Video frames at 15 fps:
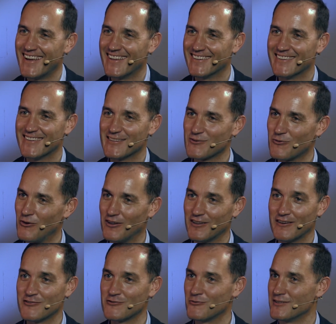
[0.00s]
and that this
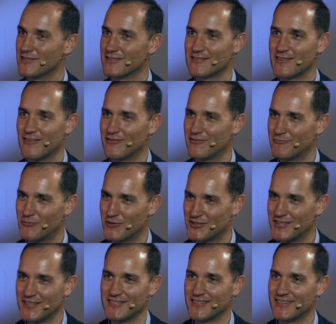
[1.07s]
quality of Swissness, of
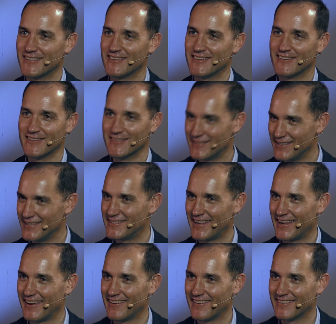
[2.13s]
precision and
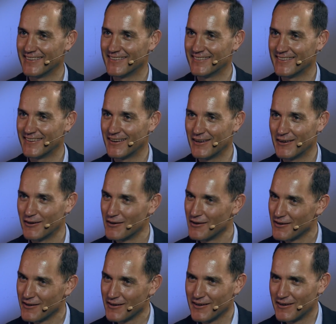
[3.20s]
detail and uh,
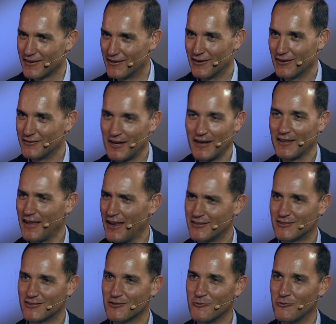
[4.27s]
you know,
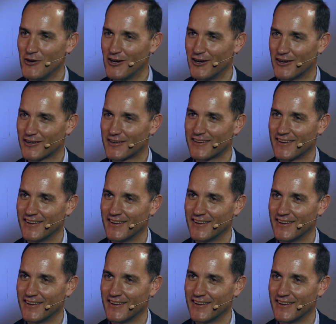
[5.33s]
dedication to work.